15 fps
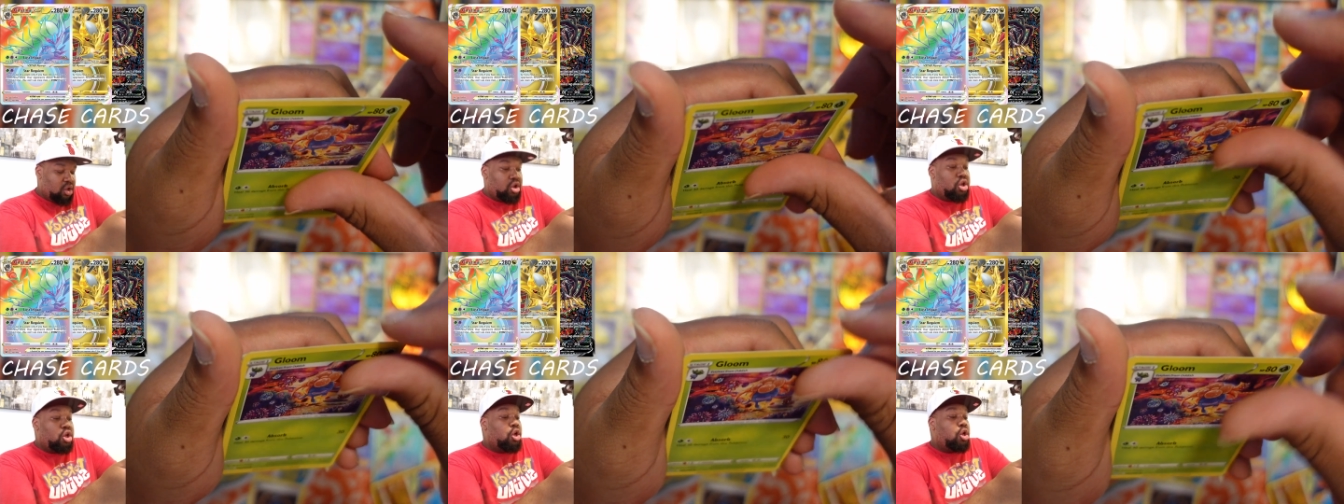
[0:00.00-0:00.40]

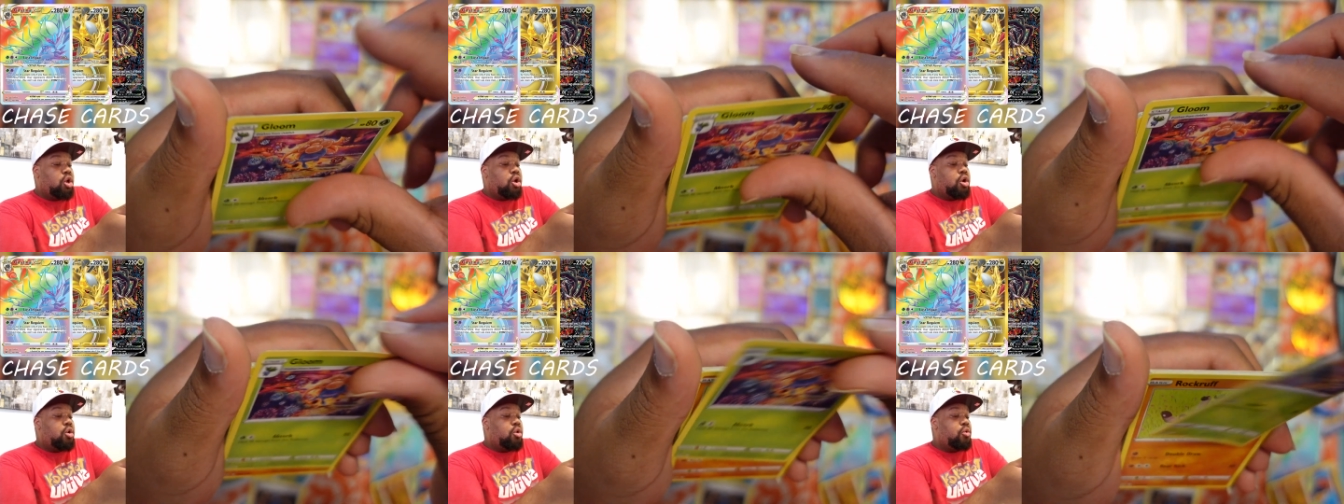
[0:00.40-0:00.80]

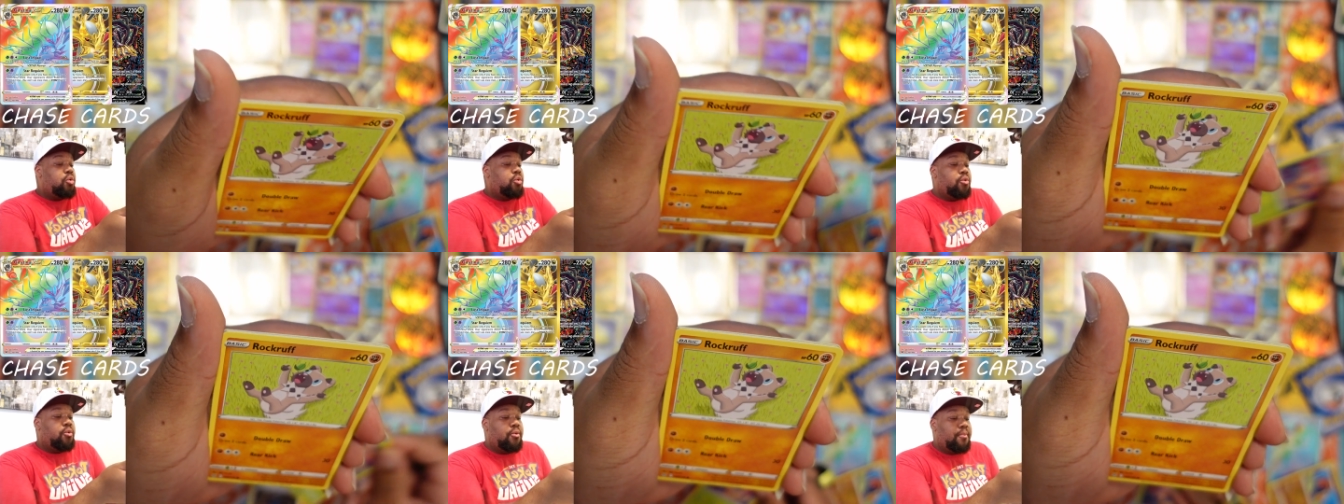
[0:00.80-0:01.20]

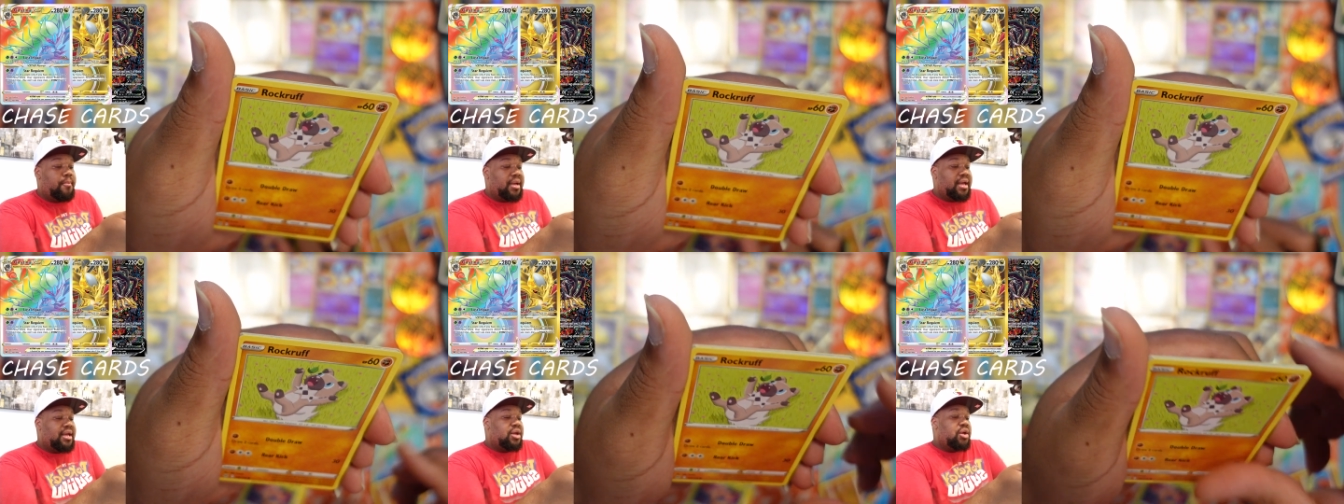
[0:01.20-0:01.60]
Goom,
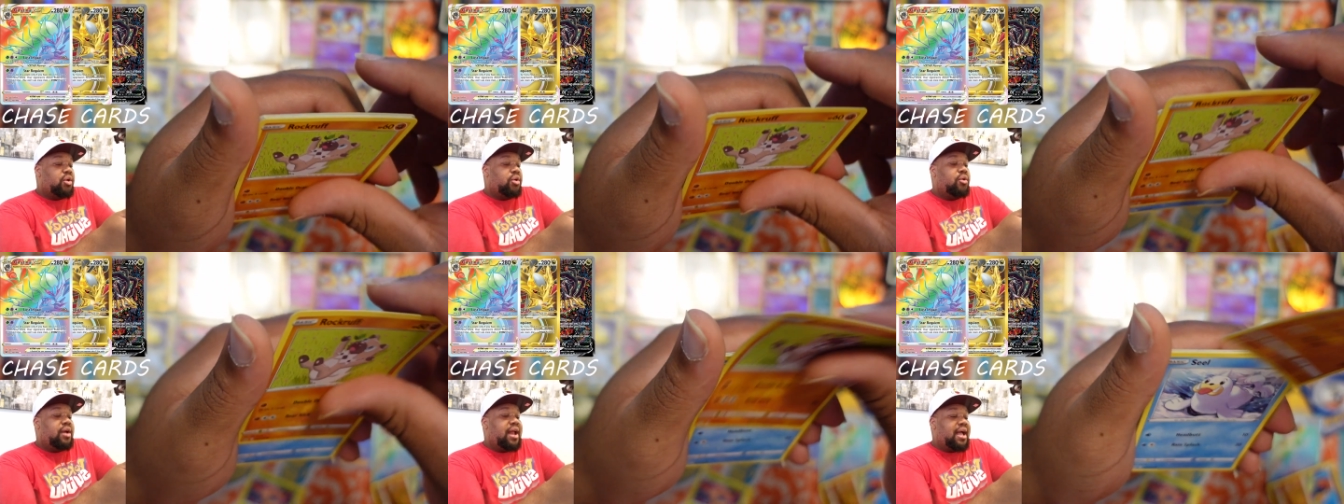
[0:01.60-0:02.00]

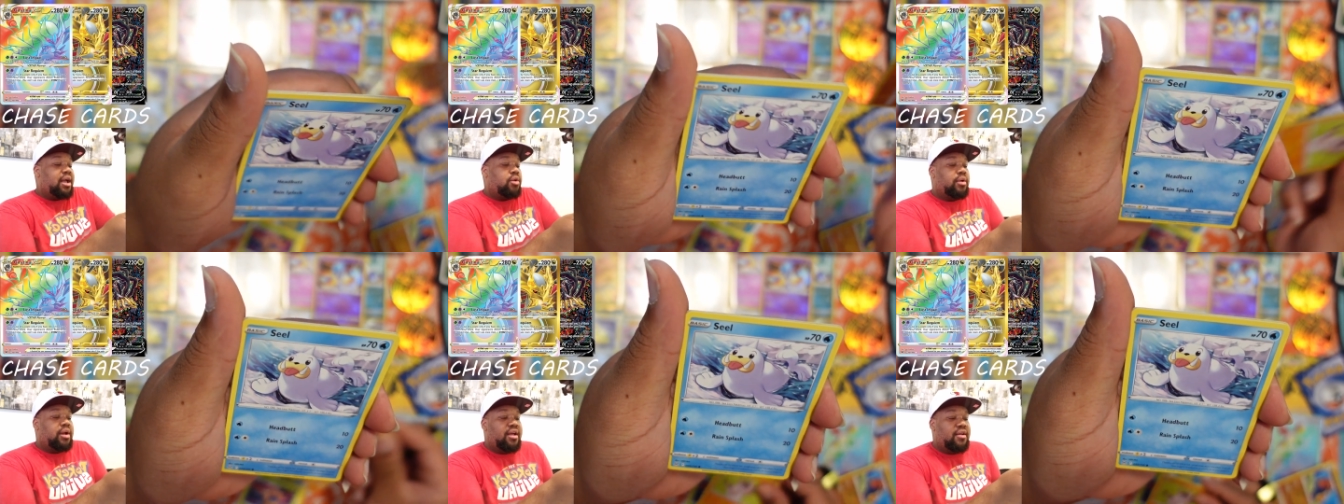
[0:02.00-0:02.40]

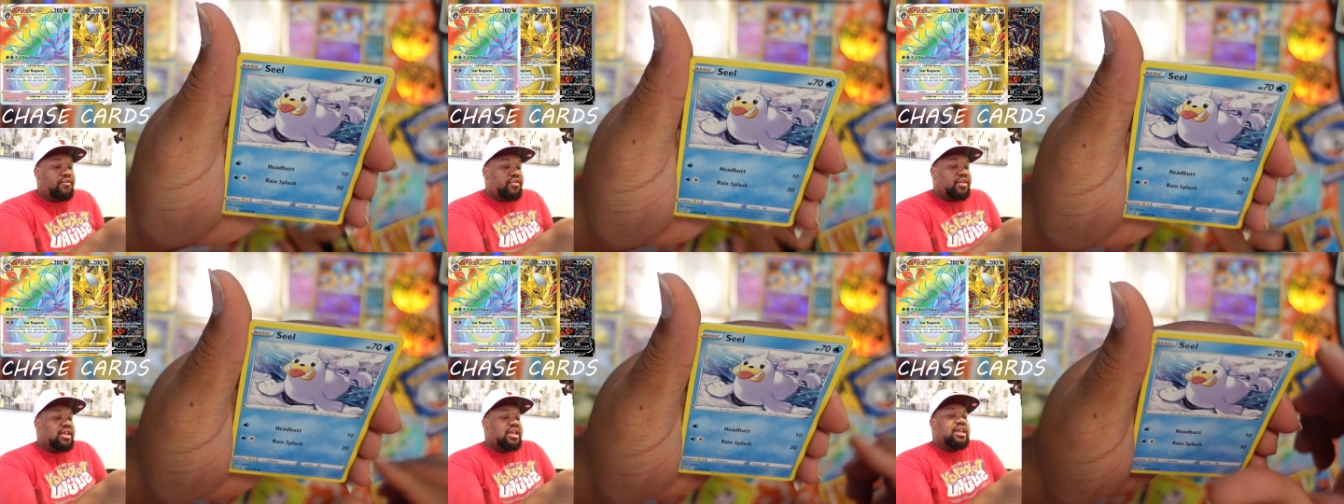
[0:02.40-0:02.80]
Rockruff,
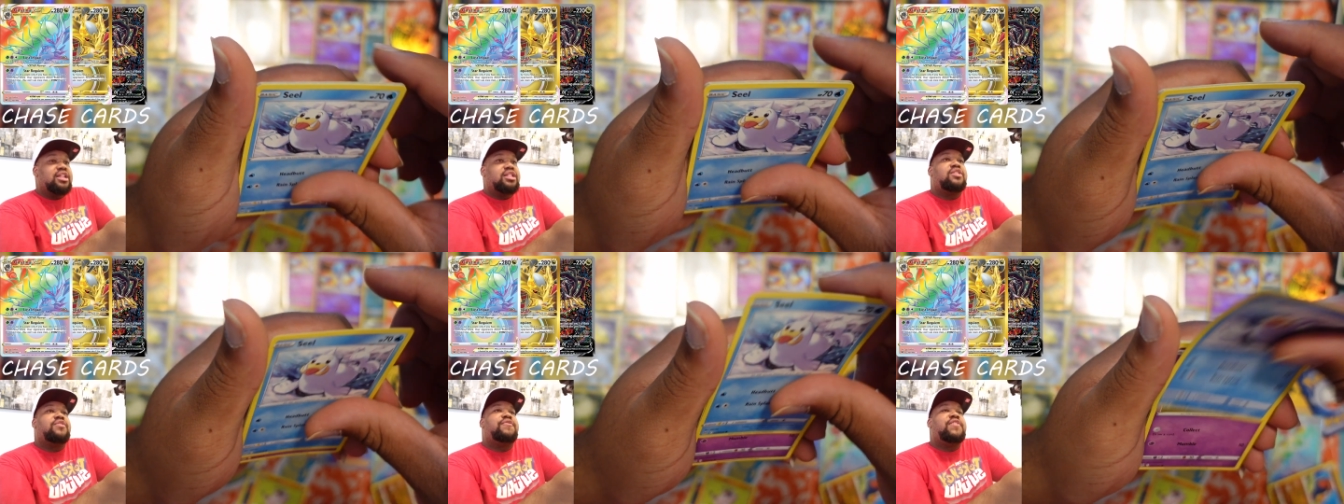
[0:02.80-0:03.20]

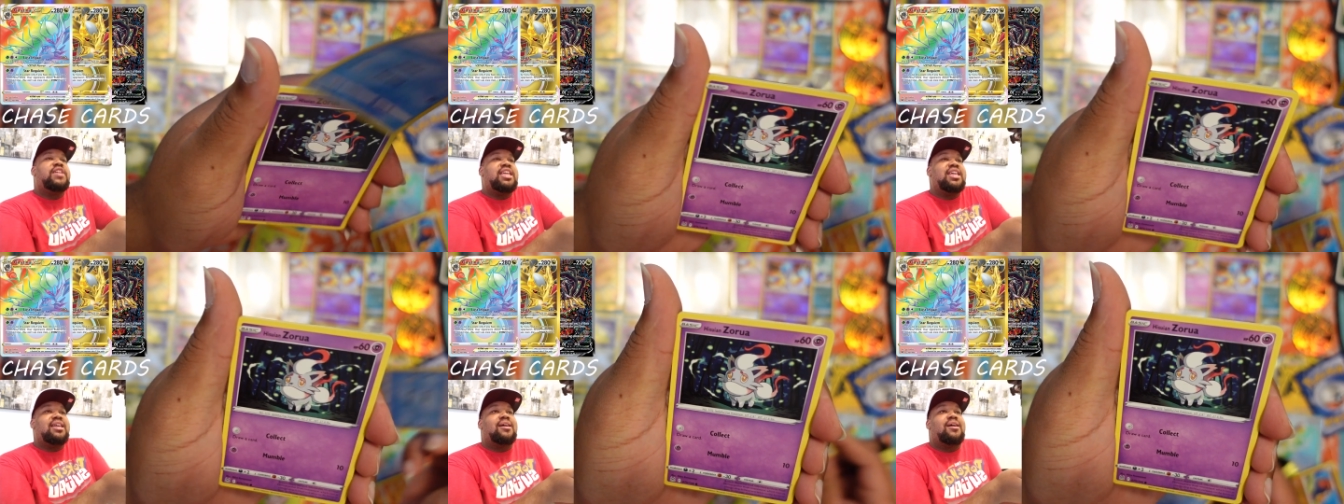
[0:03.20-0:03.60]

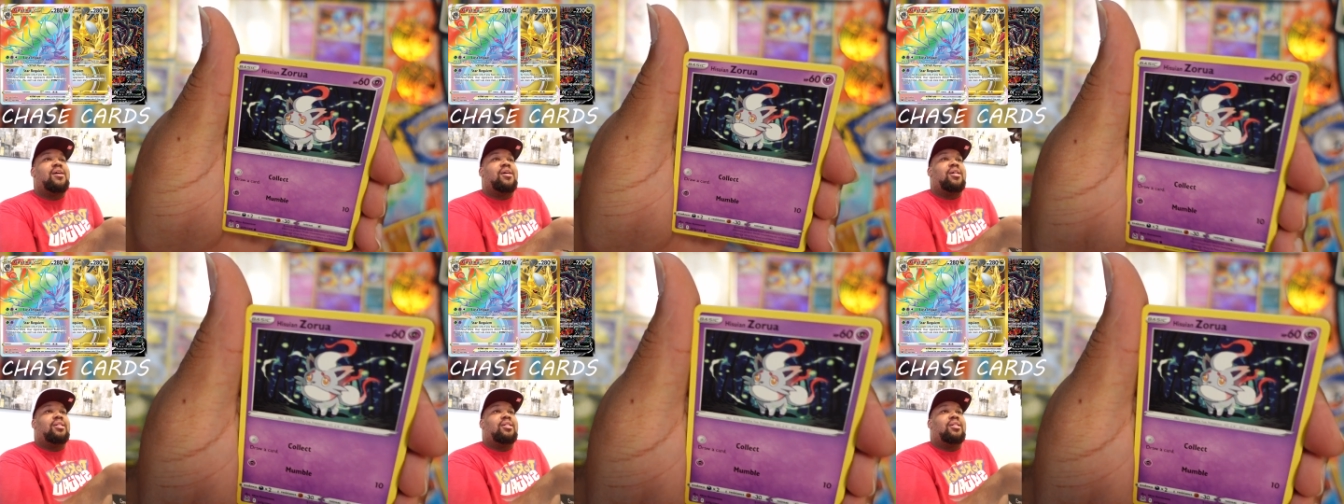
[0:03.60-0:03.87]
Spiel,